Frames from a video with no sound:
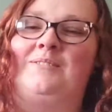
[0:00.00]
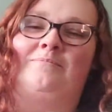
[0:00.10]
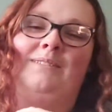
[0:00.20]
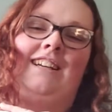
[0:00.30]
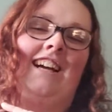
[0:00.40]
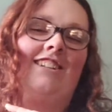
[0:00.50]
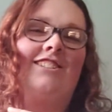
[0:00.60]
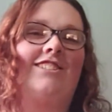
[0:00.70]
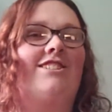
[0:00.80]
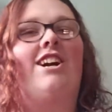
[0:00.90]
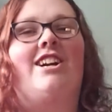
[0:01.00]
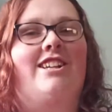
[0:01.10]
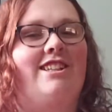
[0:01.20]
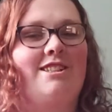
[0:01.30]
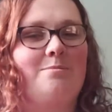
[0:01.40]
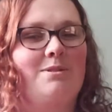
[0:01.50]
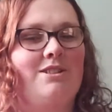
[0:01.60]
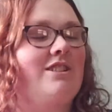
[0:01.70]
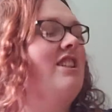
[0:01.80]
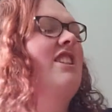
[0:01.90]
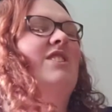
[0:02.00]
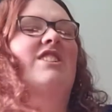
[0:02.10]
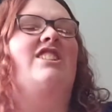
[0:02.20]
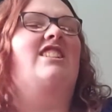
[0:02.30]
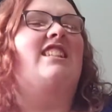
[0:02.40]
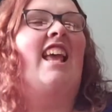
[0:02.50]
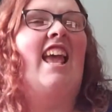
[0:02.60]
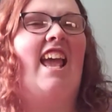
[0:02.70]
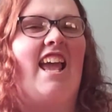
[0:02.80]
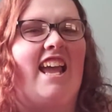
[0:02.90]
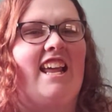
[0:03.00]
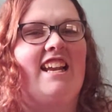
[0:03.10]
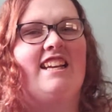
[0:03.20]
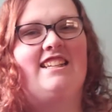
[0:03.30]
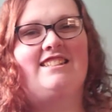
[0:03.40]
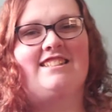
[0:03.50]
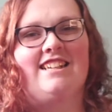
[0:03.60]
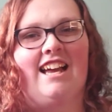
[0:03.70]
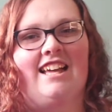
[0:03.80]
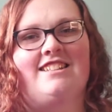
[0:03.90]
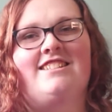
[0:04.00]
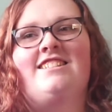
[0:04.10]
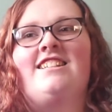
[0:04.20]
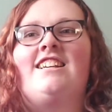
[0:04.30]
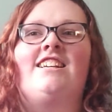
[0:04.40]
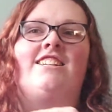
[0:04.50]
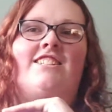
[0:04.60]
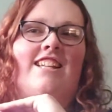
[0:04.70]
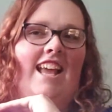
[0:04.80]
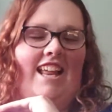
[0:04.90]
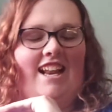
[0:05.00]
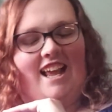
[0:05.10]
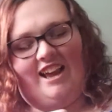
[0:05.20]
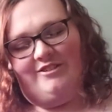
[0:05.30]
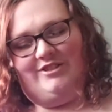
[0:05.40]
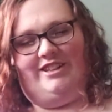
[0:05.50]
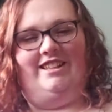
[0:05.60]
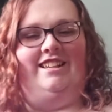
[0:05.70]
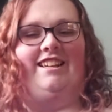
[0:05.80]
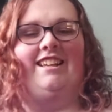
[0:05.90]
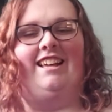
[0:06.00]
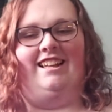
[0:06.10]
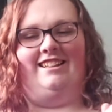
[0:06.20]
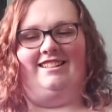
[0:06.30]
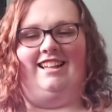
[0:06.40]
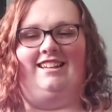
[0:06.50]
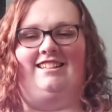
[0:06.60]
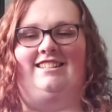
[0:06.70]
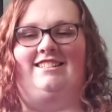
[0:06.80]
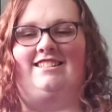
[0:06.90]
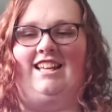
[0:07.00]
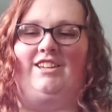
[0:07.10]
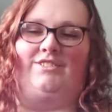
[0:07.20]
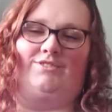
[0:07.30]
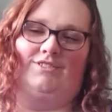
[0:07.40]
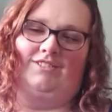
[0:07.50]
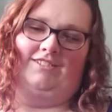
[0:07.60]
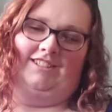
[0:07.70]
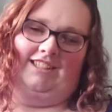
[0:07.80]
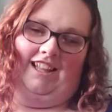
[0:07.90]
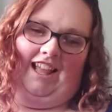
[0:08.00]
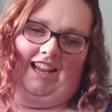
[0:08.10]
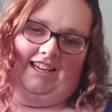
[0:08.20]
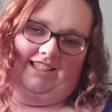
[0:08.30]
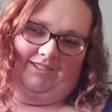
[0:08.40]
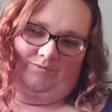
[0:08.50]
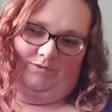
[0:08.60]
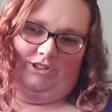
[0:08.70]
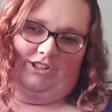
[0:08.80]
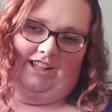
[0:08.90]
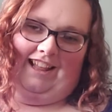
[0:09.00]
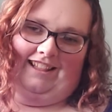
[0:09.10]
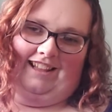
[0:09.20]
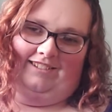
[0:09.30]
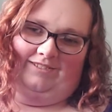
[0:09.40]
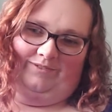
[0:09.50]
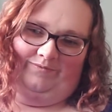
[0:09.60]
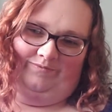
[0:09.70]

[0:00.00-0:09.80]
But I just started this book just hating his guts, just hating everything, and then he saves Selena, and then